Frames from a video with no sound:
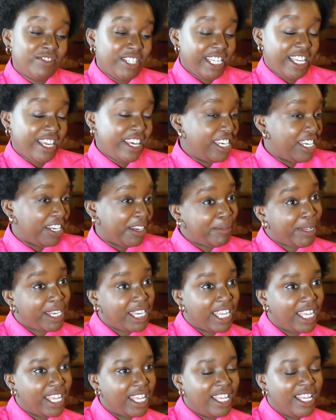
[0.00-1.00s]
really earn any
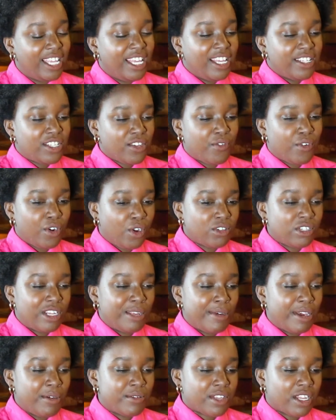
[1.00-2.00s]
money. So for a long
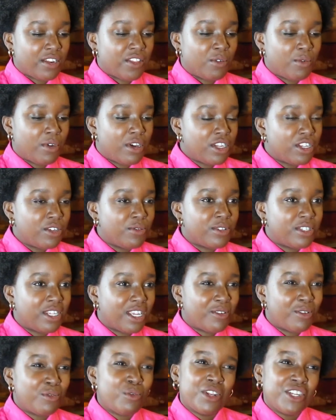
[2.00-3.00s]
time, I was kind of the one who was
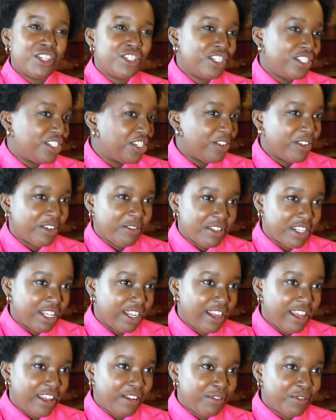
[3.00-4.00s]
like, well, what is she doing with
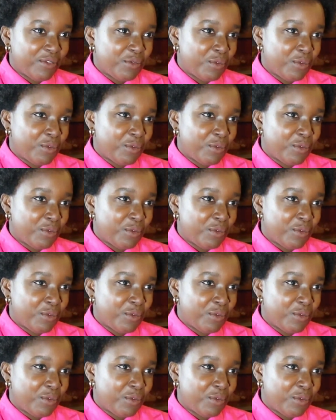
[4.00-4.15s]
her life?